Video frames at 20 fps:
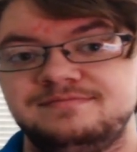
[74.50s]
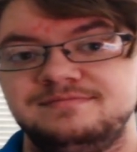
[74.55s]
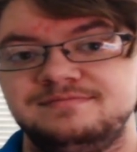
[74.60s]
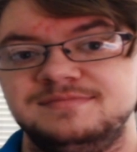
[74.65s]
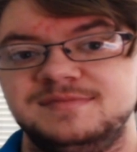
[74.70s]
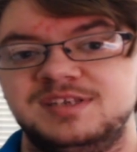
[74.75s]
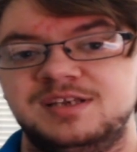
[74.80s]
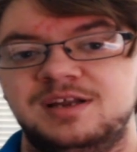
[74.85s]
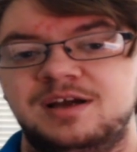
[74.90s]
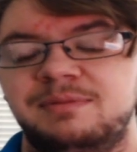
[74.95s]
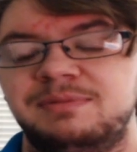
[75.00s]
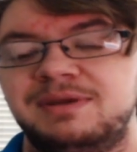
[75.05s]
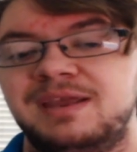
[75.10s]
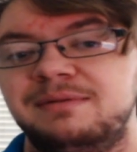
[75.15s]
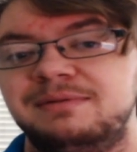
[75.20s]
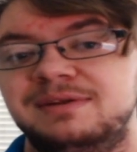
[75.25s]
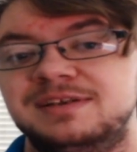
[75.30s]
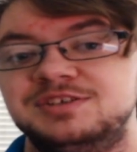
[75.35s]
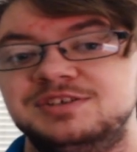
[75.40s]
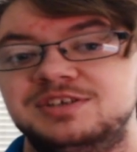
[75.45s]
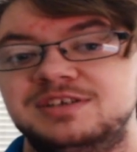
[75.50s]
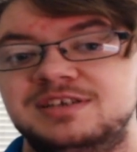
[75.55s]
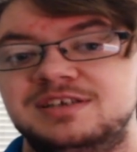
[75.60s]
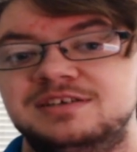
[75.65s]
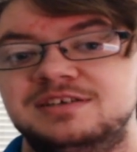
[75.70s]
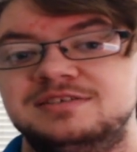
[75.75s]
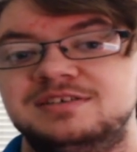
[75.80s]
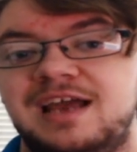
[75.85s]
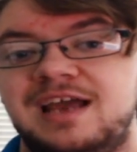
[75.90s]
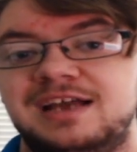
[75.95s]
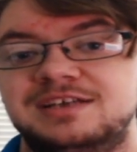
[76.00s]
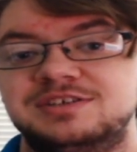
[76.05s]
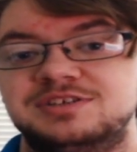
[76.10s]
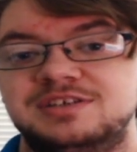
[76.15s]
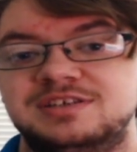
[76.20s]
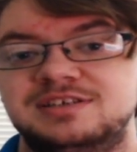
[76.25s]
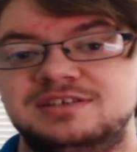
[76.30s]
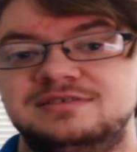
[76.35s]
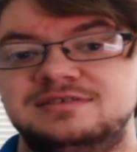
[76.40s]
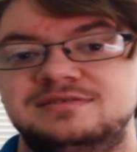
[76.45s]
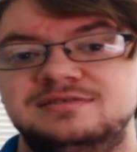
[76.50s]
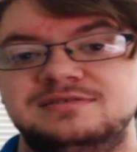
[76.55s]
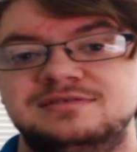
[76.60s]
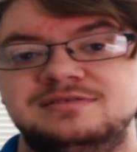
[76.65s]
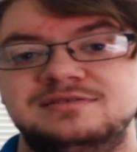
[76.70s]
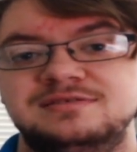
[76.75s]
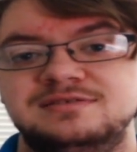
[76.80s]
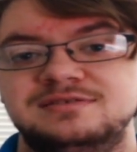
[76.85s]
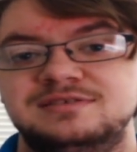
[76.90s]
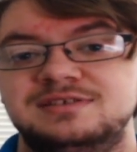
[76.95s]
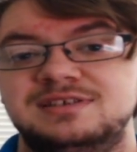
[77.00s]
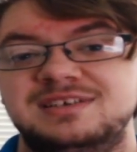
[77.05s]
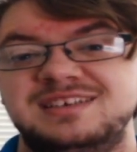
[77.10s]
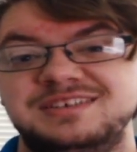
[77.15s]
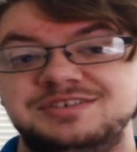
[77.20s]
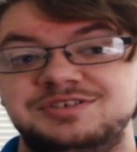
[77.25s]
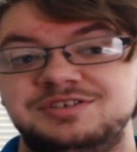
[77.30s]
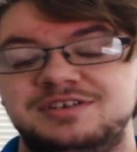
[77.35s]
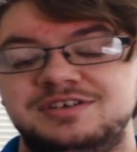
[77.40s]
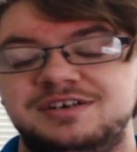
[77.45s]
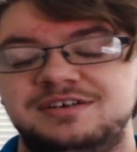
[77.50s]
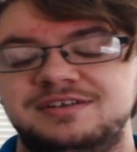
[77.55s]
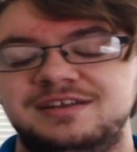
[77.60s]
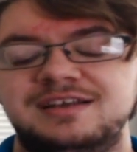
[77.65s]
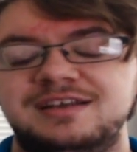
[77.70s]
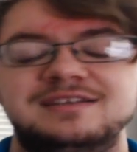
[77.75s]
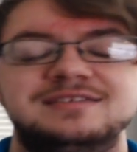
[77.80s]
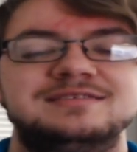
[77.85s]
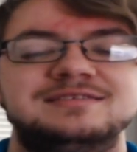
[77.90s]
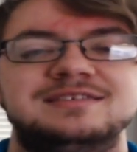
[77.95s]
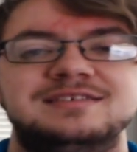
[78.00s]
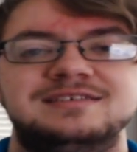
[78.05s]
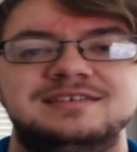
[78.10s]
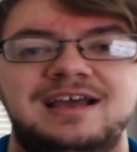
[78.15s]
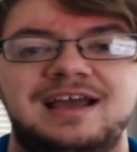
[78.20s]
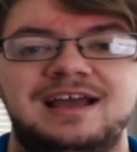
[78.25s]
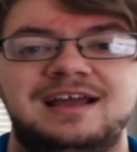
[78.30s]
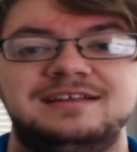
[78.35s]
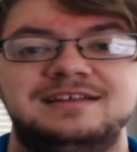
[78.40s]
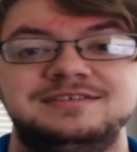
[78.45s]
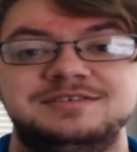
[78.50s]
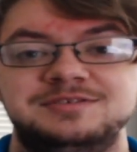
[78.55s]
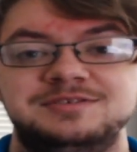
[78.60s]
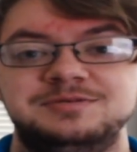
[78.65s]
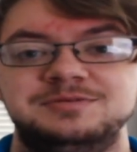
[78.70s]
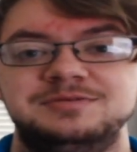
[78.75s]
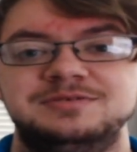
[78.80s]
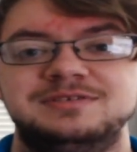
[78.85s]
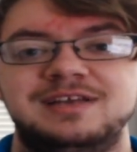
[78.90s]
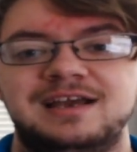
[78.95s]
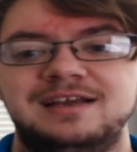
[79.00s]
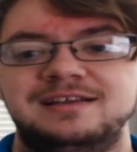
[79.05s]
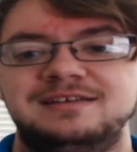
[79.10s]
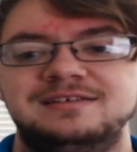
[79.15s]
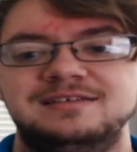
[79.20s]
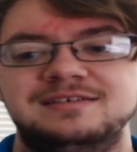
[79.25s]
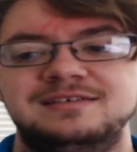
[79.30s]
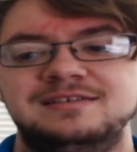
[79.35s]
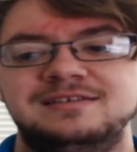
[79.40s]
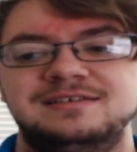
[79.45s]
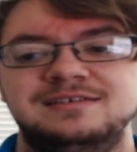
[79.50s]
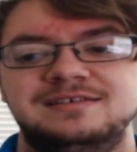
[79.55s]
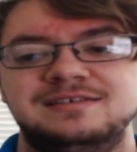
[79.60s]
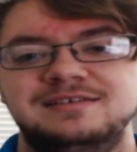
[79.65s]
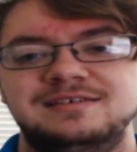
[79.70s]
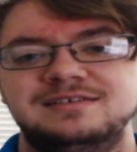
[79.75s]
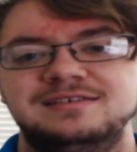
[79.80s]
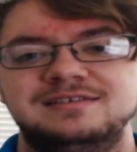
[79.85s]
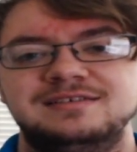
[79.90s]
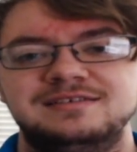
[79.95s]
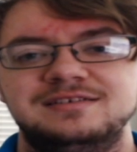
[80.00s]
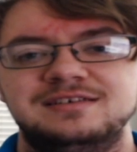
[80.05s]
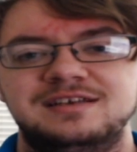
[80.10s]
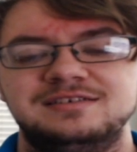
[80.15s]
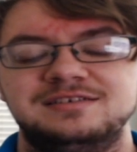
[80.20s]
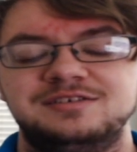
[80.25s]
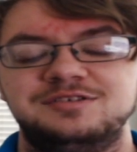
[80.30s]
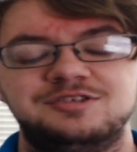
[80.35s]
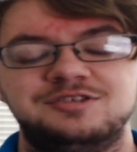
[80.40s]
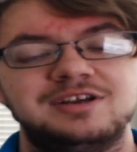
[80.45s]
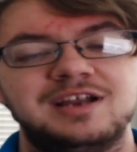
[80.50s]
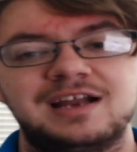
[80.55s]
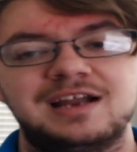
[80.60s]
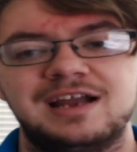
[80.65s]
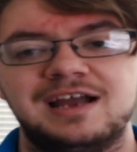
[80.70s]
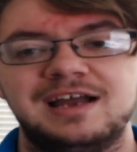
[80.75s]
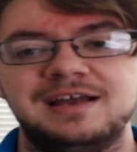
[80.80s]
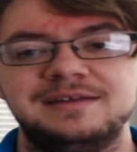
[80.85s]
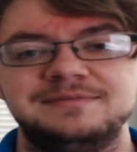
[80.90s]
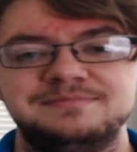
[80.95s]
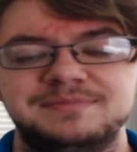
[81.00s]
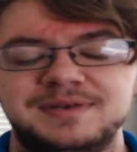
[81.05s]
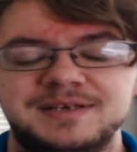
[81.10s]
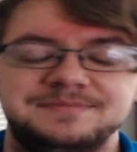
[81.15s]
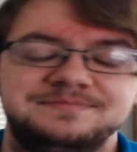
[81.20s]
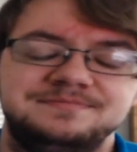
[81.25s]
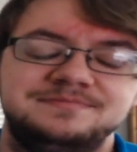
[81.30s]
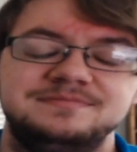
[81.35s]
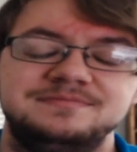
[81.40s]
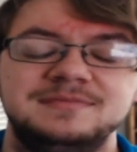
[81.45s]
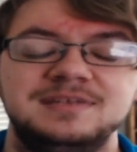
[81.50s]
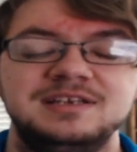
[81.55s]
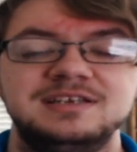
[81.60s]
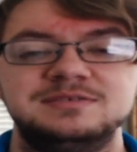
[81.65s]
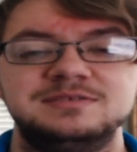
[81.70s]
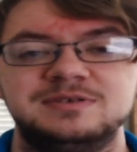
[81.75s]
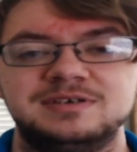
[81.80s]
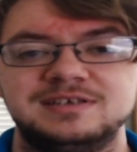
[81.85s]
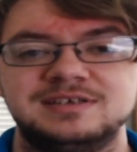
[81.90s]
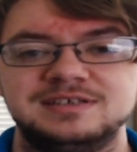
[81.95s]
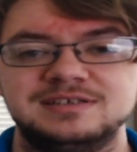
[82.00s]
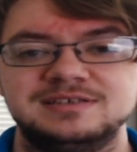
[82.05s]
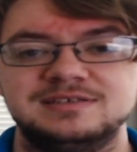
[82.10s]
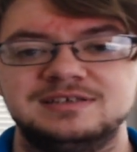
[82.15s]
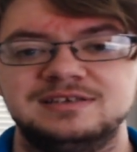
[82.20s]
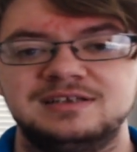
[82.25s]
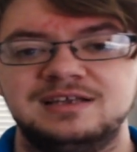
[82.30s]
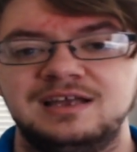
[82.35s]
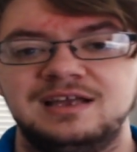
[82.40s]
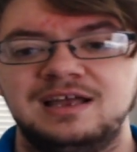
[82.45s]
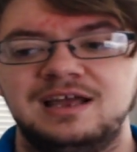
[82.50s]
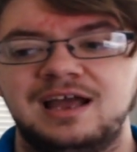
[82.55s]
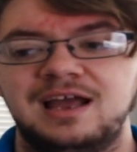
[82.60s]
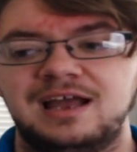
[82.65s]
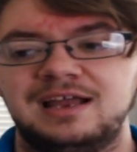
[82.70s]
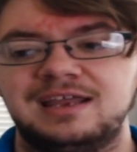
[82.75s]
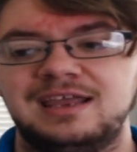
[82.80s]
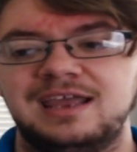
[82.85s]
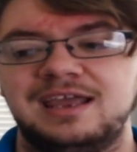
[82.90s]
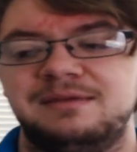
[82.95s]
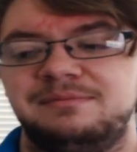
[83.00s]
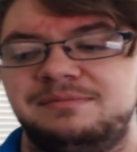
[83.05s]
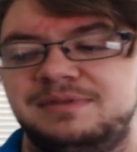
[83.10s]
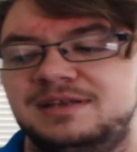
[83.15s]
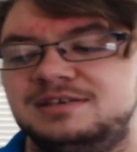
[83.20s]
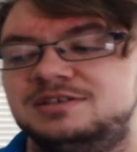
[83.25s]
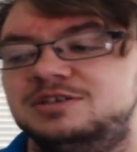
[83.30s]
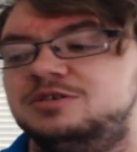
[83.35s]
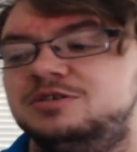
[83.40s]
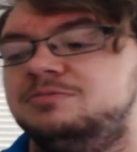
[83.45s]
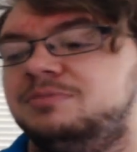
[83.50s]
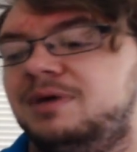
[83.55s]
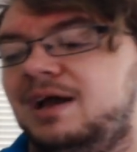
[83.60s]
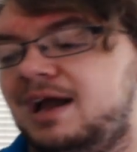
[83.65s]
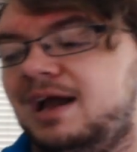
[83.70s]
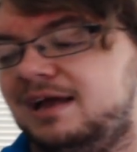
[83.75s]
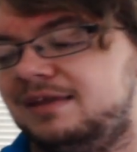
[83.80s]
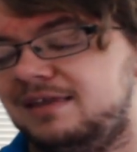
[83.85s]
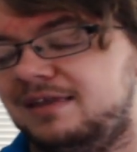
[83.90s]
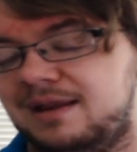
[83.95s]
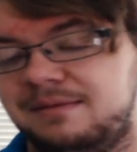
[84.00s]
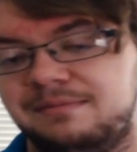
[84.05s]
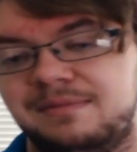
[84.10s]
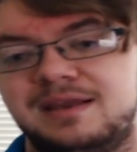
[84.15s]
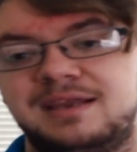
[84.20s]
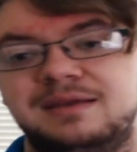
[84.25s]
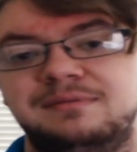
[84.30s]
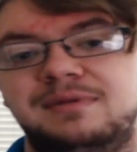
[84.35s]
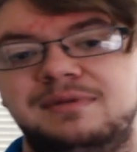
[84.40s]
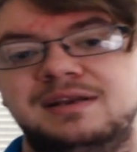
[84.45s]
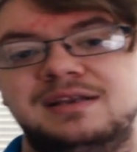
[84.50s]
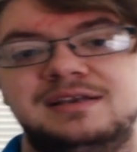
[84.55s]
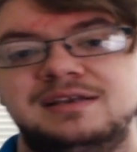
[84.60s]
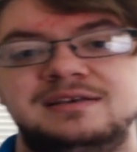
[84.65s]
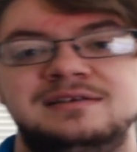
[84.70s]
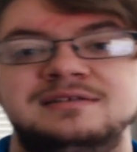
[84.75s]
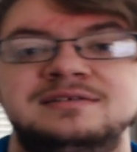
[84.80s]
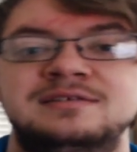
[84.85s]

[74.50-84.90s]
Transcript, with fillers: you know, I became an engineer to actually engineer things, and I used that degree I got. But it is what it is. I can't be too mad that I'm making money.